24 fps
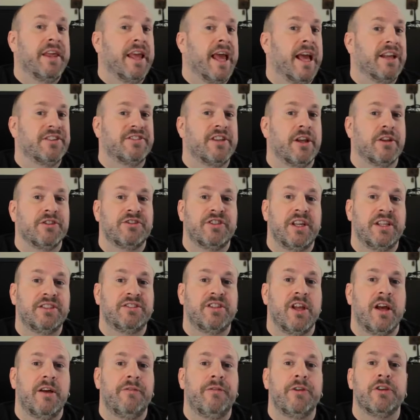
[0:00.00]
The SLC
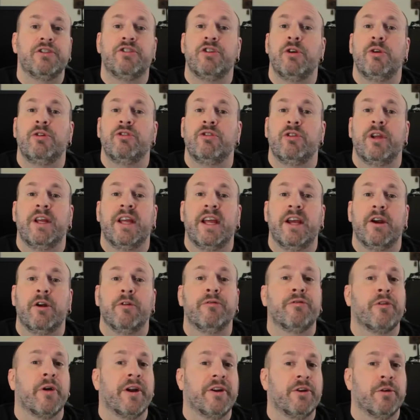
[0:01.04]
stuff is usually
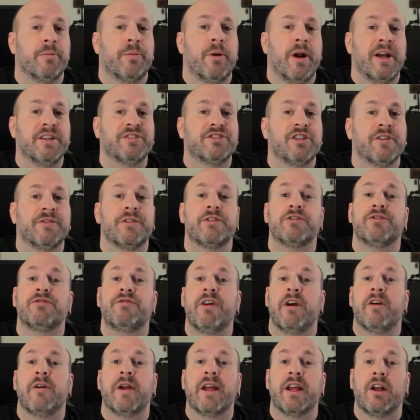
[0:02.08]
geared for enterprise stuff expensive, it's
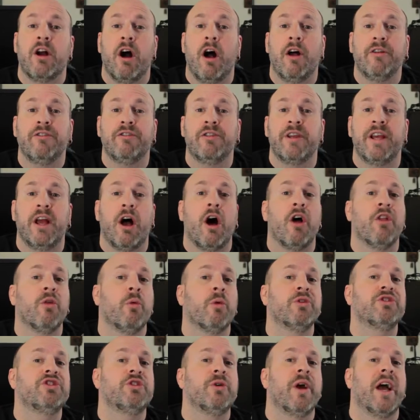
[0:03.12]
very costly. All the
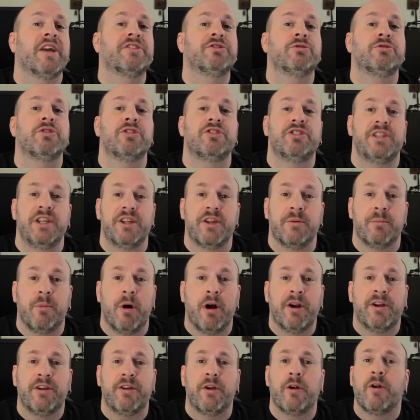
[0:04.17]
ones you guys usually see in the
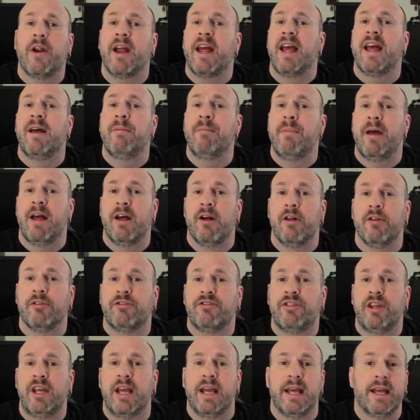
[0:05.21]
market are
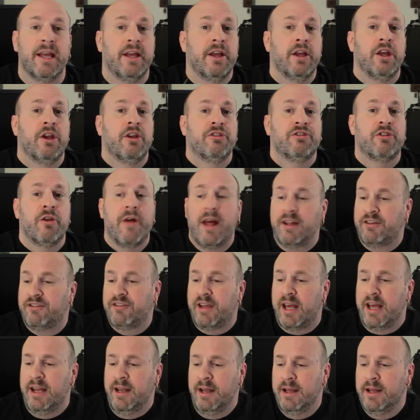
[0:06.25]
MLC. So that
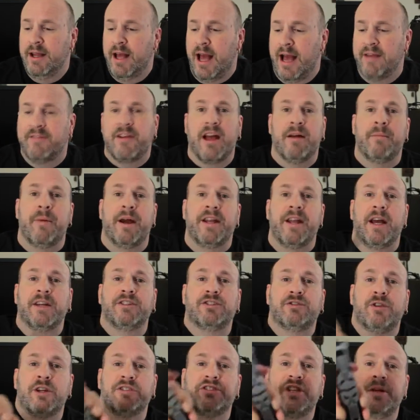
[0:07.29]
said, I've got my
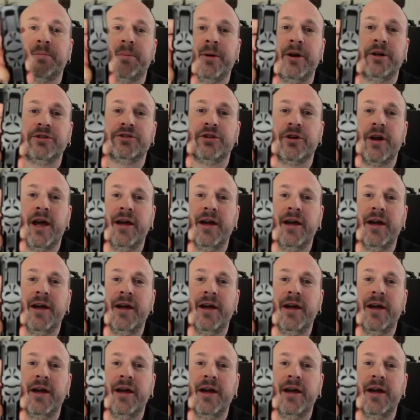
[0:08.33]
nice trusty punisher